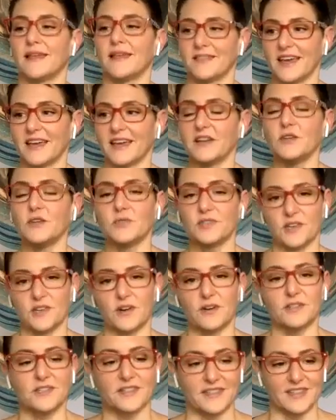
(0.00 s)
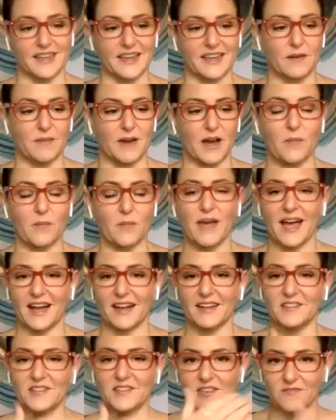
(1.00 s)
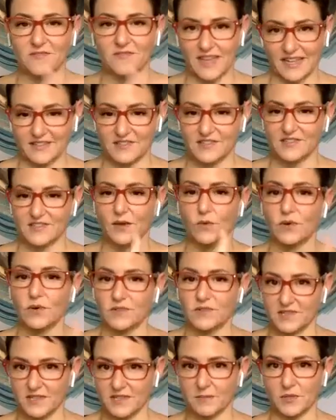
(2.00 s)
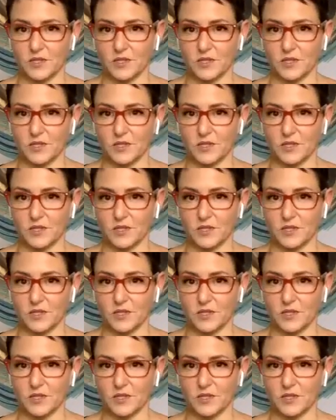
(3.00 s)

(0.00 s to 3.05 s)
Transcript: And then you start to think about past events that were